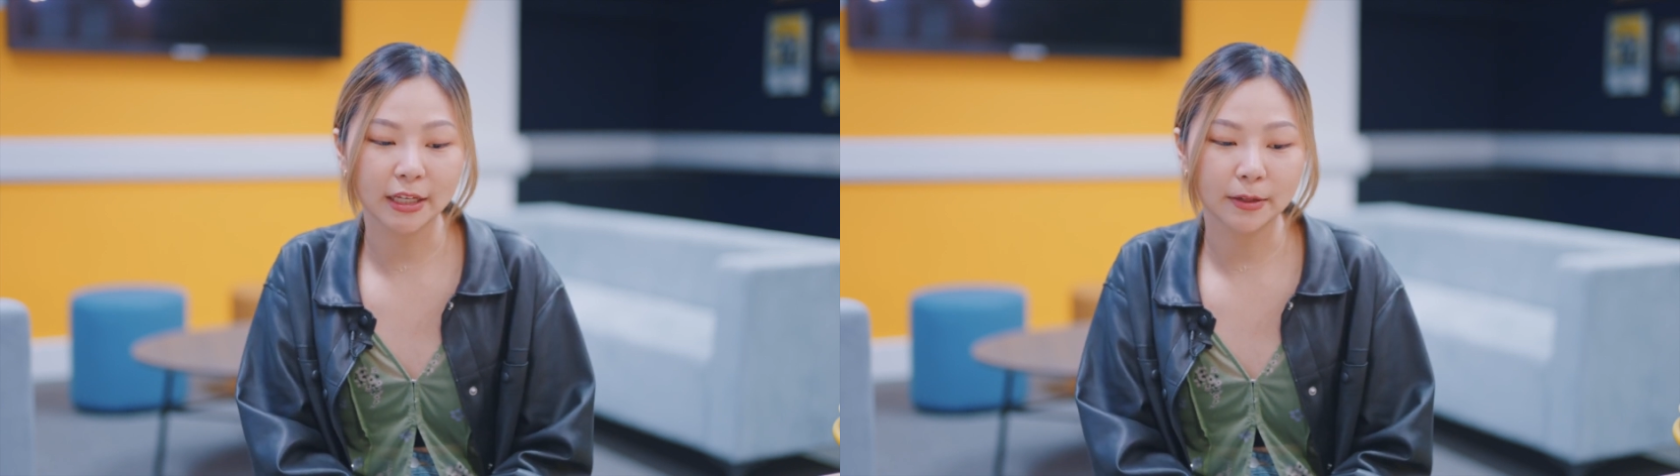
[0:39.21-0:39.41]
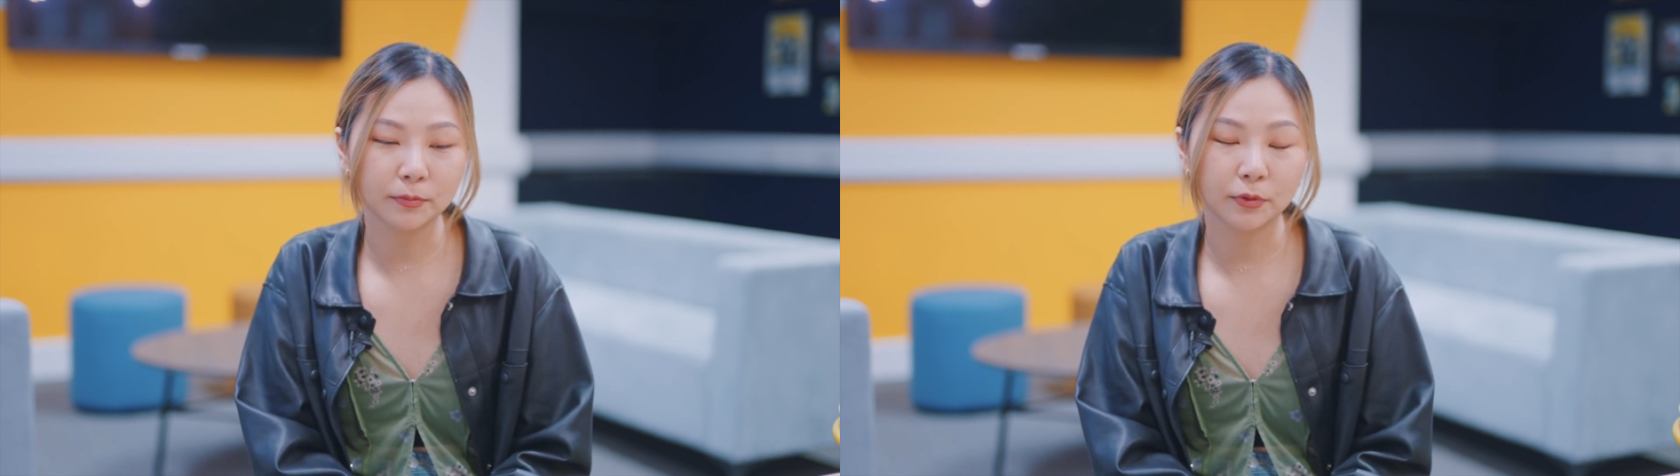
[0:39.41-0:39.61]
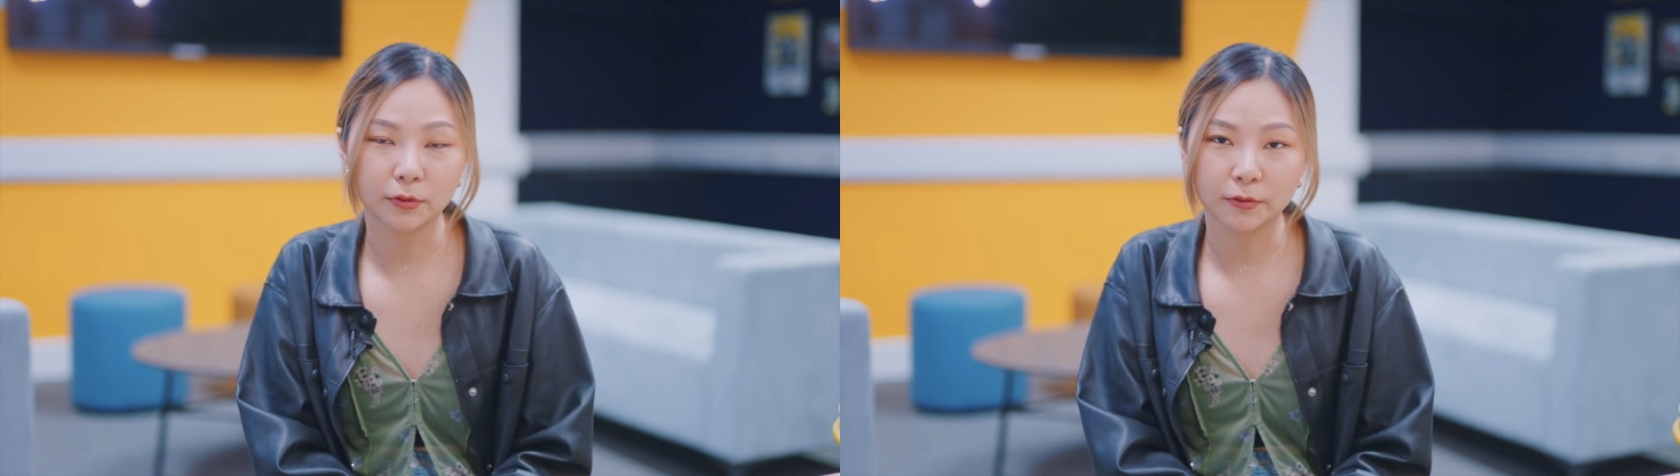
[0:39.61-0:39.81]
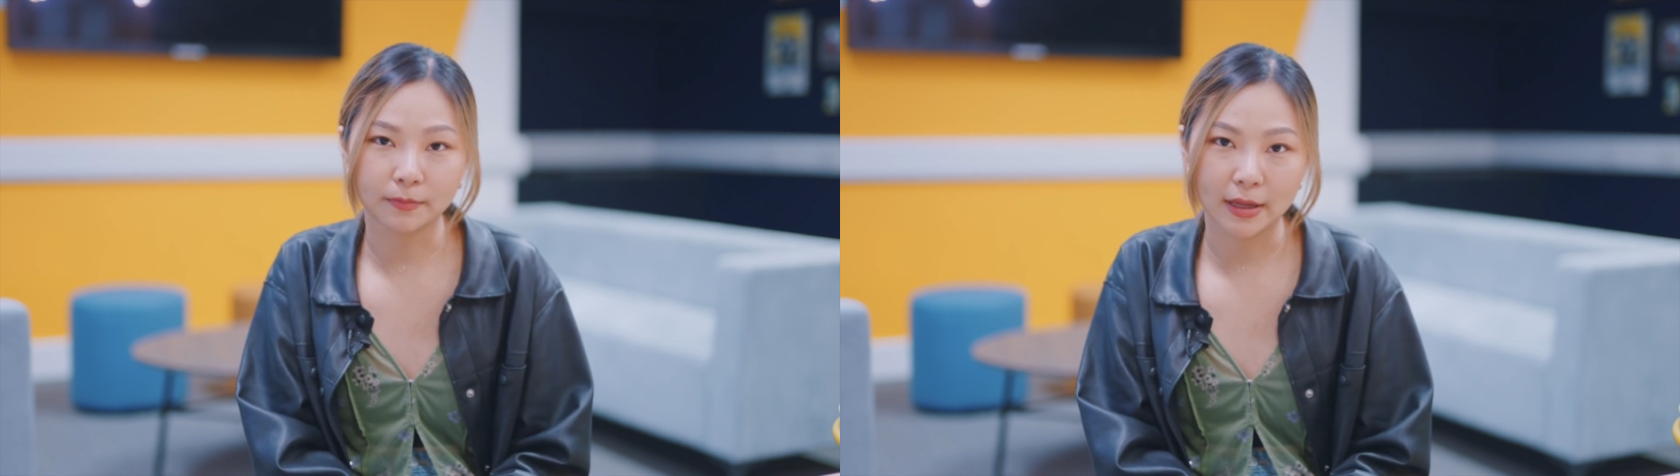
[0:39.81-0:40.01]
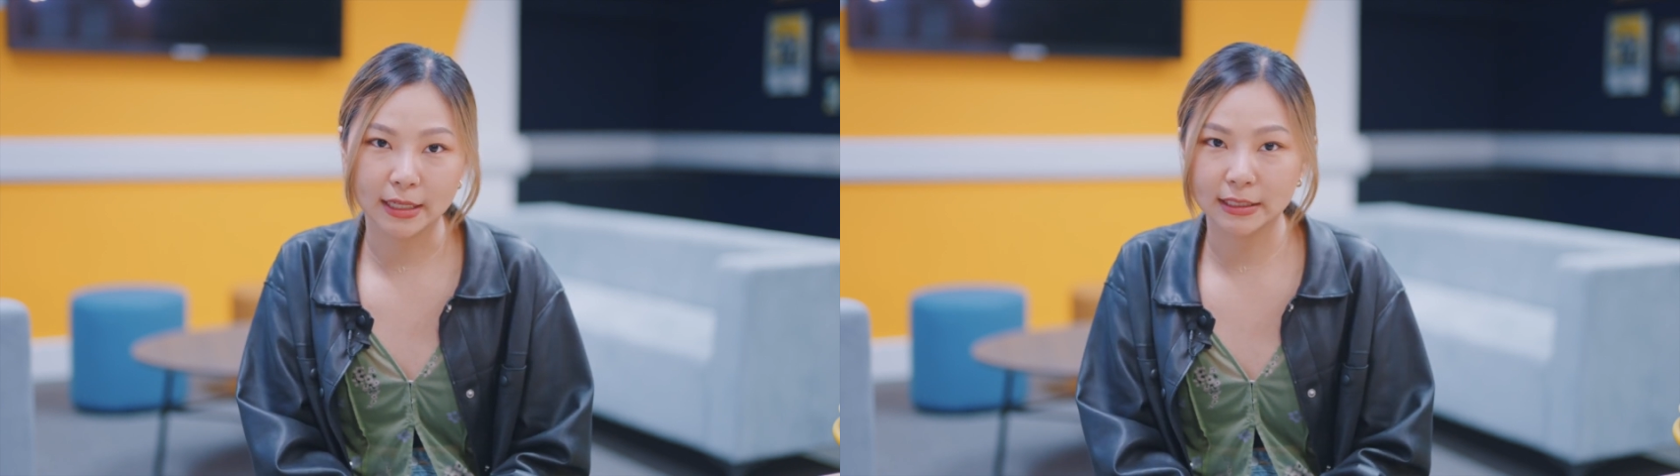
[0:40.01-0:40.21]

improve my